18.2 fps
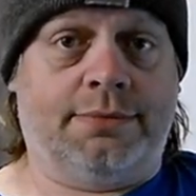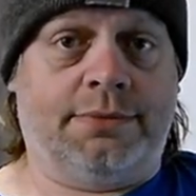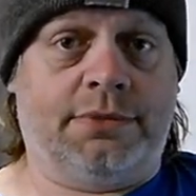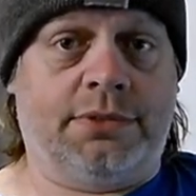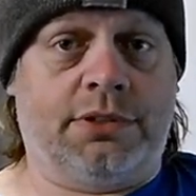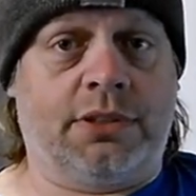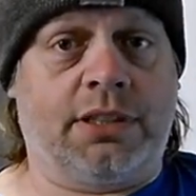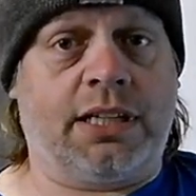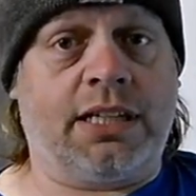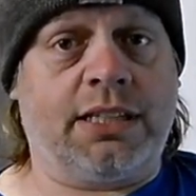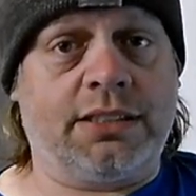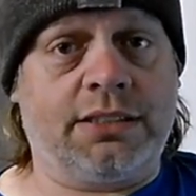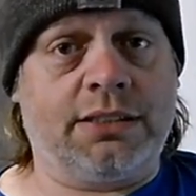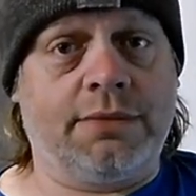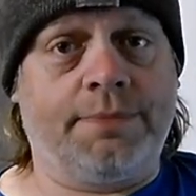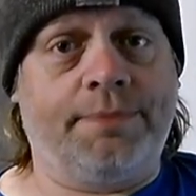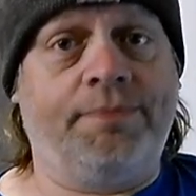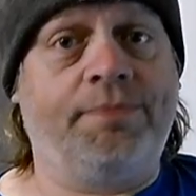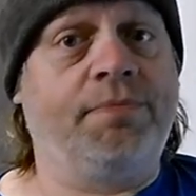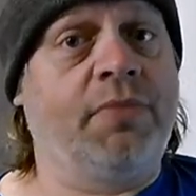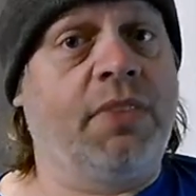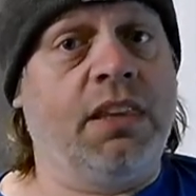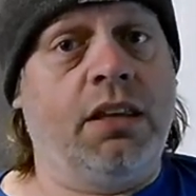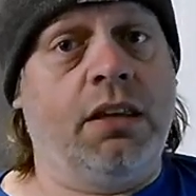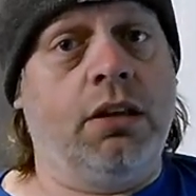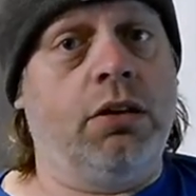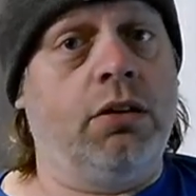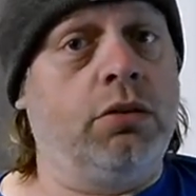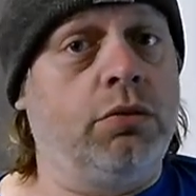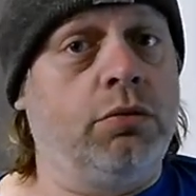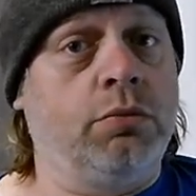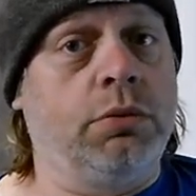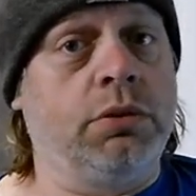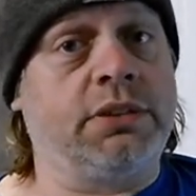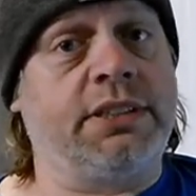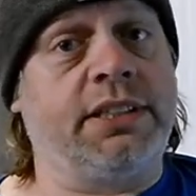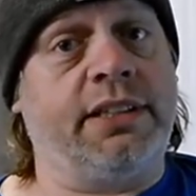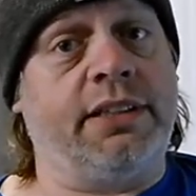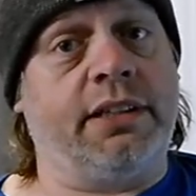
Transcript: So, guys, we'll see you